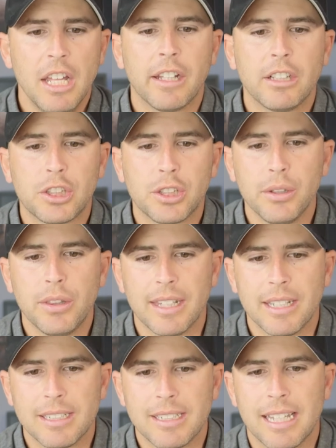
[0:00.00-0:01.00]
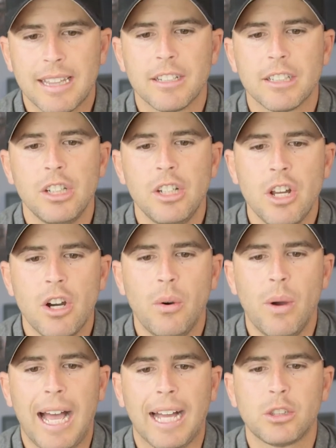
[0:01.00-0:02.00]
the truth is that there's
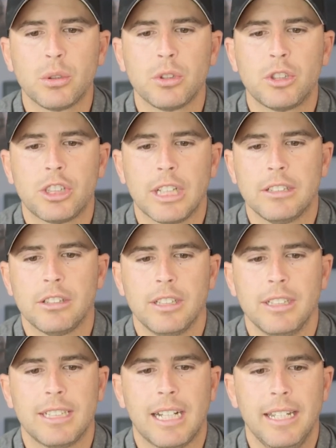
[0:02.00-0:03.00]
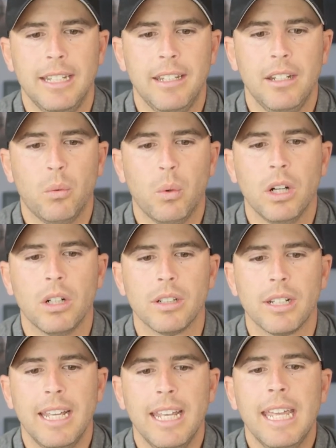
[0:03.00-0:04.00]
no actual stress or anxiety in the
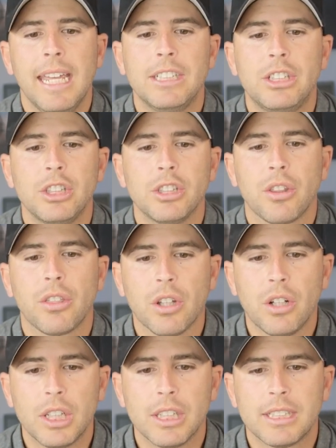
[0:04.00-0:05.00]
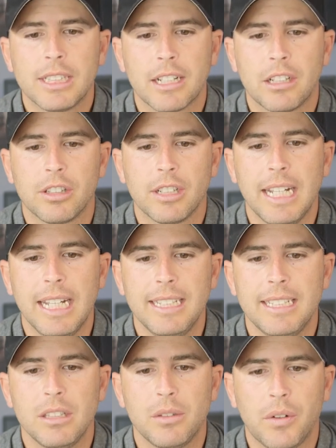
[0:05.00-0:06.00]
world. It's your thoughts that create
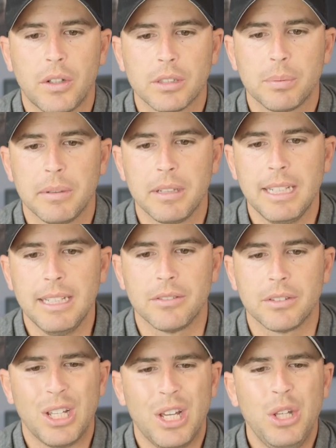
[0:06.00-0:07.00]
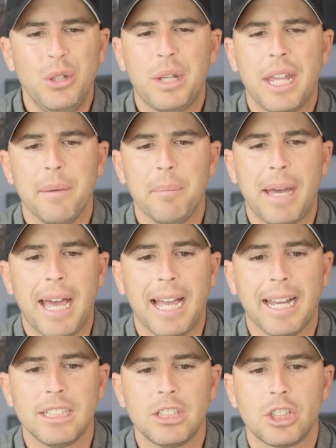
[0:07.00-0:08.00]
these false beliefs. You can't
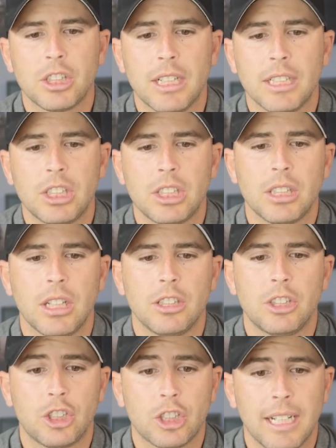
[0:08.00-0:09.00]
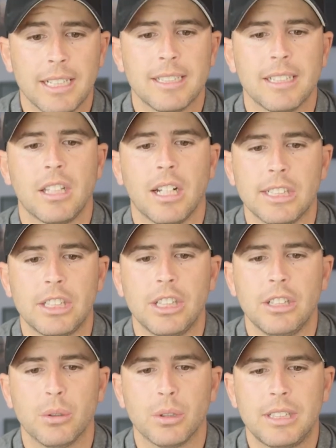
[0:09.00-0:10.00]
package stress, stress touch
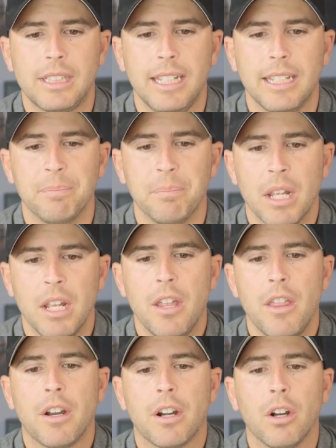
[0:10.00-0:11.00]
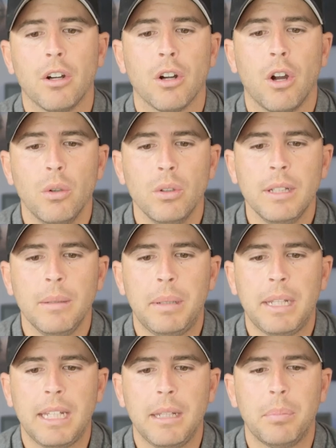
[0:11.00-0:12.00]
it, or see it. There are only
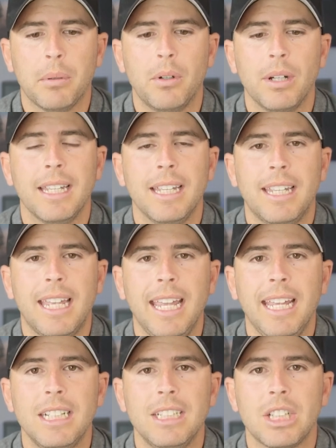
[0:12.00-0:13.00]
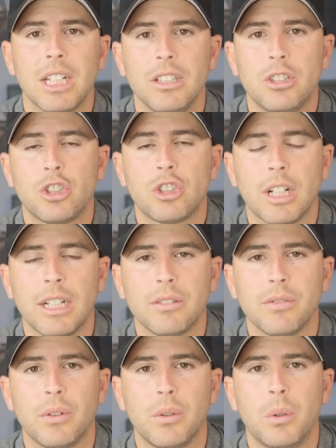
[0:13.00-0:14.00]
people engaged in
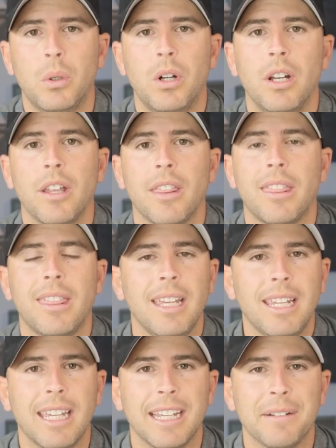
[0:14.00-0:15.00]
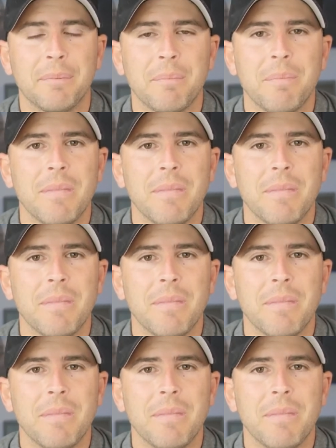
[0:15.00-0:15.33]
stressful thinking.